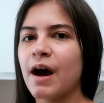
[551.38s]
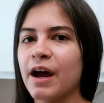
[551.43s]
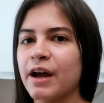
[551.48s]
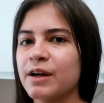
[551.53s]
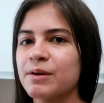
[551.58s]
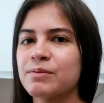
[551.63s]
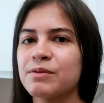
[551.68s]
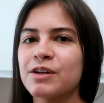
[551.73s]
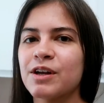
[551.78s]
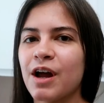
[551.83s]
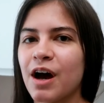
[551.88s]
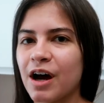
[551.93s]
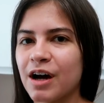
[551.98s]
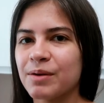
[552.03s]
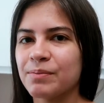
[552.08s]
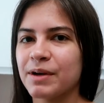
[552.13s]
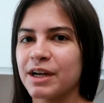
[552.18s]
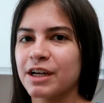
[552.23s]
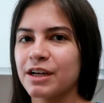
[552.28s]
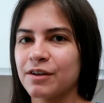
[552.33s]
I am
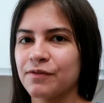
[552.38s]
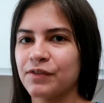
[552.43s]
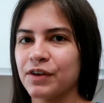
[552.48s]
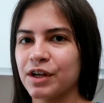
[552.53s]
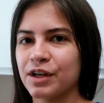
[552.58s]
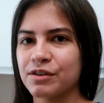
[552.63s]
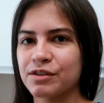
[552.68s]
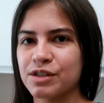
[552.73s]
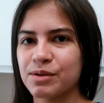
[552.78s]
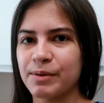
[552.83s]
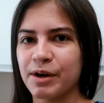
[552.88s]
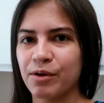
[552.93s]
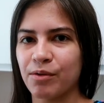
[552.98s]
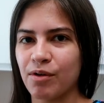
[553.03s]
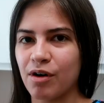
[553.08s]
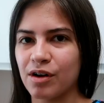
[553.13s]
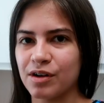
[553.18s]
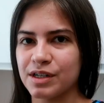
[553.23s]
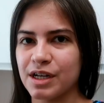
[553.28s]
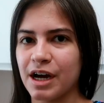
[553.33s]
not making videos about
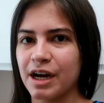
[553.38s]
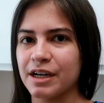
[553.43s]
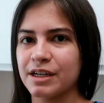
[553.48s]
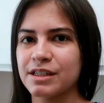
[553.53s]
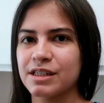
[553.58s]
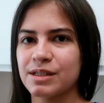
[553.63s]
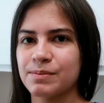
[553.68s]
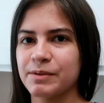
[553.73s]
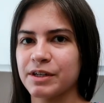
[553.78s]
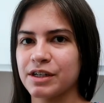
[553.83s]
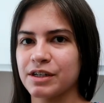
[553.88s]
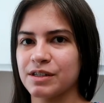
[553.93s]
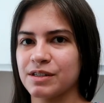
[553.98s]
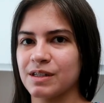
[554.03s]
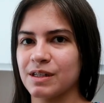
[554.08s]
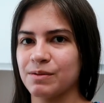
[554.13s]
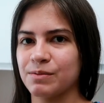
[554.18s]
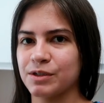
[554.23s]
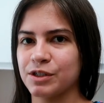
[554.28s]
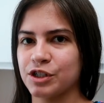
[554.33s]
raw diets
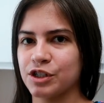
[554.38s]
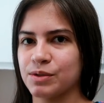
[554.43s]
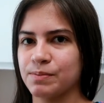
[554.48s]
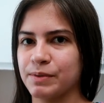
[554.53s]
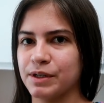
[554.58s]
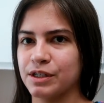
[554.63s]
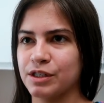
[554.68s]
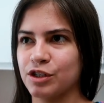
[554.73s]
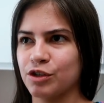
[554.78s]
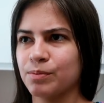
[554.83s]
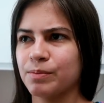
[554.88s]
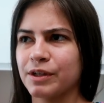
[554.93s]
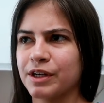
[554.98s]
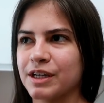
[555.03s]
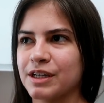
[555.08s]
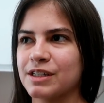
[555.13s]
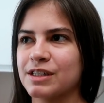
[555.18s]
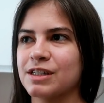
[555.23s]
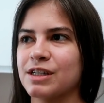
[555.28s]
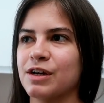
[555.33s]
because they would just be
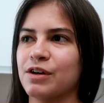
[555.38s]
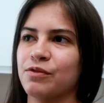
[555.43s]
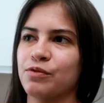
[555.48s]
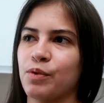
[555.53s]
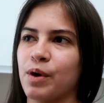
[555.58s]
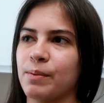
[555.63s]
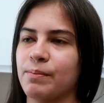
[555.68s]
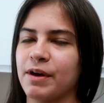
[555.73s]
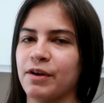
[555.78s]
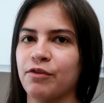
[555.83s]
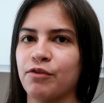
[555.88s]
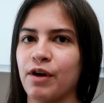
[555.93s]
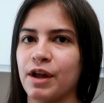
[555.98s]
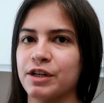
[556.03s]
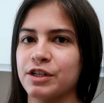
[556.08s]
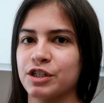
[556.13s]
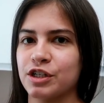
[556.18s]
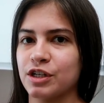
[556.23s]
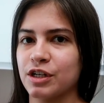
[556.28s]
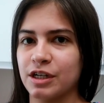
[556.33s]
duplicates of what my
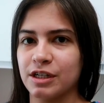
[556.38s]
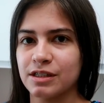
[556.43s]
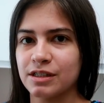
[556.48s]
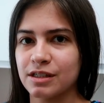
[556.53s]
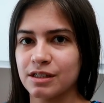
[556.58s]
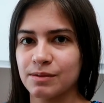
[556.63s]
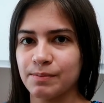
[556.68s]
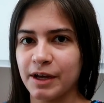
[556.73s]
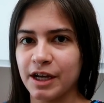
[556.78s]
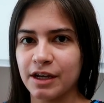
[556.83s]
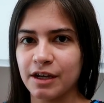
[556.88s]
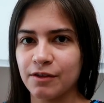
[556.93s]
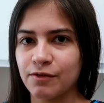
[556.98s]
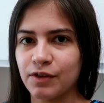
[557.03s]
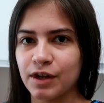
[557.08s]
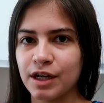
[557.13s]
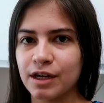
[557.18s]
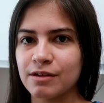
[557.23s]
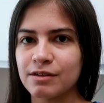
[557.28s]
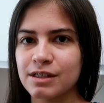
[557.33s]
friend Janice is making
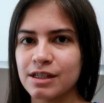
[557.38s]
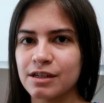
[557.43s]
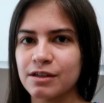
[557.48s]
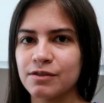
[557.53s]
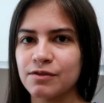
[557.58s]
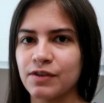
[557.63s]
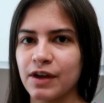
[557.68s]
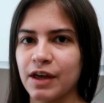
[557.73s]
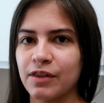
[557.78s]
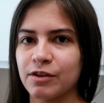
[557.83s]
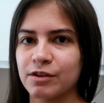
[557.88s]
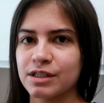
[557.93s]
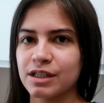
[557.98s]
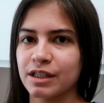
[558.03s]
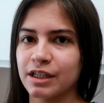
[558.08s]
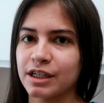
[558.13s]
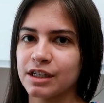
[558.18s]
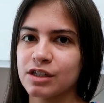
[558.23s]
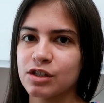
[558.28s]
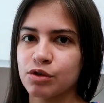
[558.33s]
videos of, and there's a
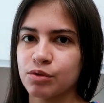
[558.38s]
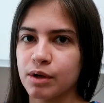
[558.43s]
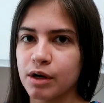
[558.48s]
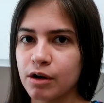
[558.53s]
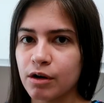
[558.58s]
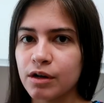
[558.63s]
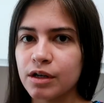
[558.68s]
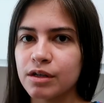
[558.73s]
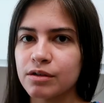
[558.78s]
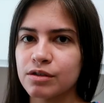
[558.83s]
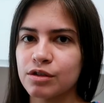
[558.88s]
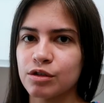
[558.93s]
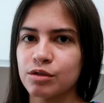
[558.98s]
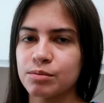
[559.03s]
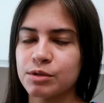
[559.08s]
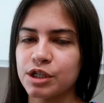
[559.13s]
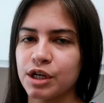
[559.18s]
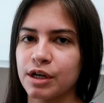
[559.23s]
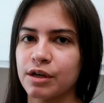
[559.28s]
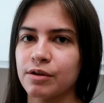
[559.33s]
link to her
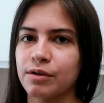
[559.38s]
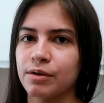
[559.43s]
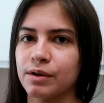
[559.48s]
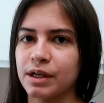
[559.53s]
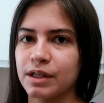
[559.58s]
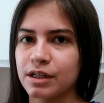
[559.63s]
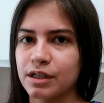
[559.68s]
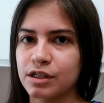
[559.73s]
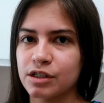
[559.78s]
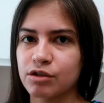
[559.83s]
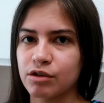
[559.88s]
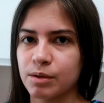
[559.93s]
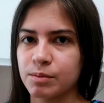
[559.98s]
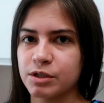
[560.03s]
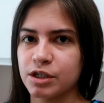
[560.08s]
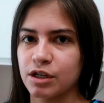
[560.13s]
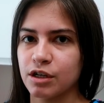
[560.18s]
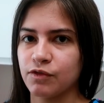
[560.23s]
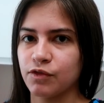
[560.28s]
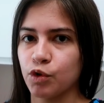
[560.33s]
YouTube channel in the
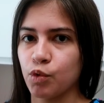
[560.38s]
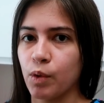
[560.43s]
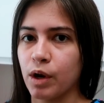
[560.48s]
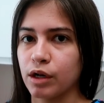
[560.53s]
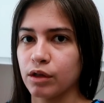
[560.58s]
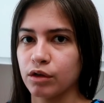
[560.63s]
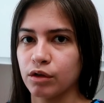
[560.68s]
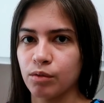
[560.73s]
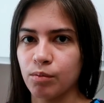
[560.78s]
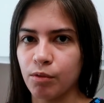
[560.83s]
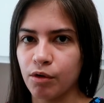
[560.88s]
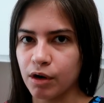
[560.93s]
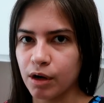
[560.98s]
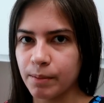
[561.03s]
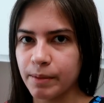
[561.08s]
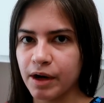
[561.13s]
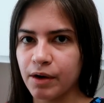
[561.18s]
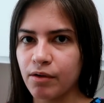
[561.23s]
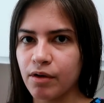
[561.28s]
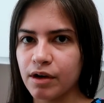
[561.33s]
description if you want to learn more
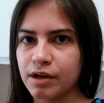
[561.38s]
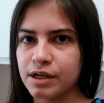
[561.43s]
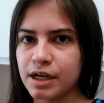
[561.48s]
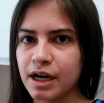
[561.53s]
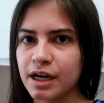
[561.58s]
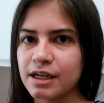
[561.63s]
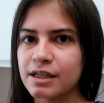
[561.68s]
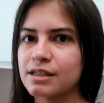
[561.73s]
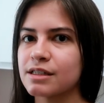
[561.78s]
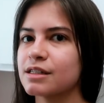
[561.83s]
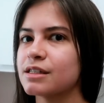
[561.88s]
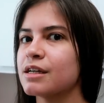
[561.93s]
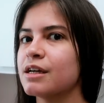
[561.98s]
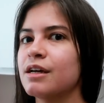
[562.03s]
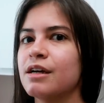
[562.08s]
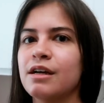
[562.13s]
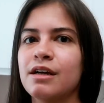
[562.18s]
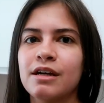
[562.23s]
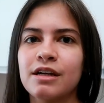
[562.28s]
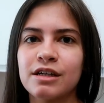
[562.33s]
about raw diets.
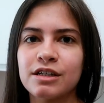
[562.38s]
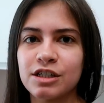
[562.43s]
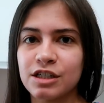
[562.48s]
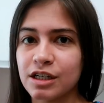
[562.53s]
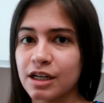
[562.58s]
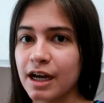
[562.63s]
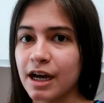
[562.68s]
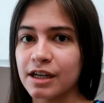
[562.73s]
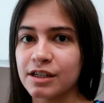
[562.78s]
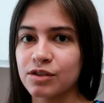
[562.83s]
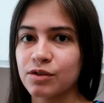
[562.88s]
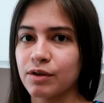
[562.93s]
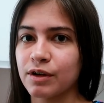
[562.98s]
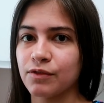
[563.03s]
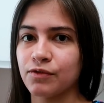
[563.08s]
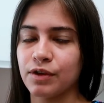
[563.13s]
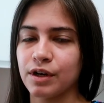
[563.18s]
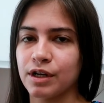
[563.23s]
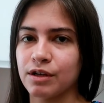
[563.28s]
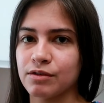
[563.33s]
She has
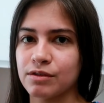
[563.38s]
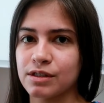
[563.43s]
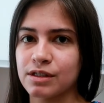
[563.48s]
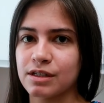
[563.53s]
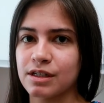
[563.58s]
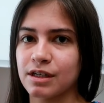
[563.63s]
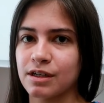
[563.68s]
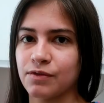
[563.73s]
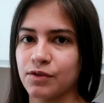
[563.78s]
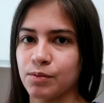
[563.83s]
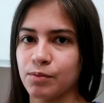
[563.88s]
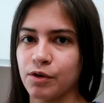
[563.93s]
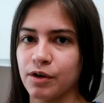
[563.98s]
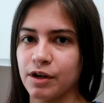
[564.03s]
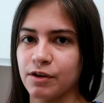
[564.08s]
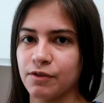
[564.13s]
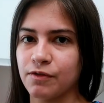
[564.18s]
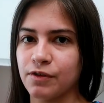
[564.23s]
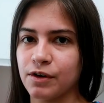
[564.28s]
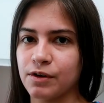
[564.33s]
great videos to give you more
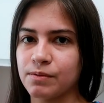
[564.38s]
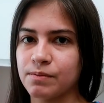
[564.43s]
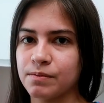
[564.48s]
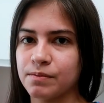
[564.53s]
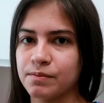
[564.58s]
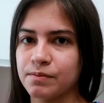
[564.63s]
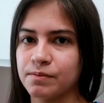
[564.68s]
info.